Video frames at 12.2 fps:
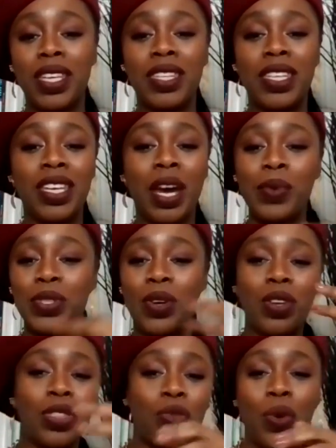And then I was
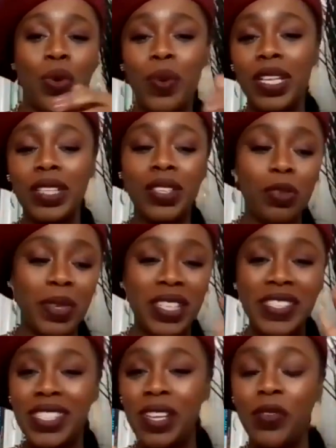going to throw in a little bit
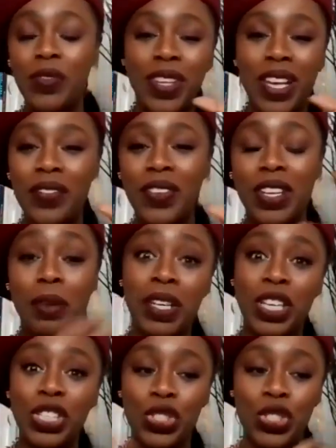of self love in there
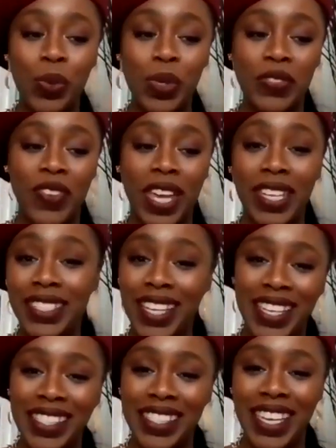because, it's
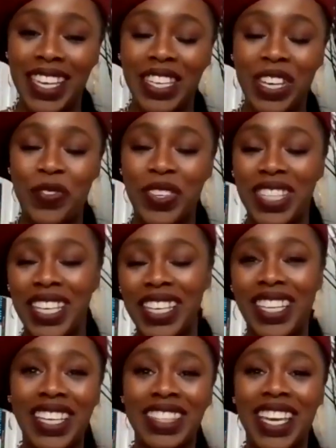Valentine's Day and everything
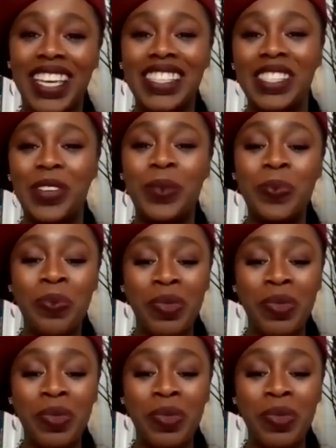like that. So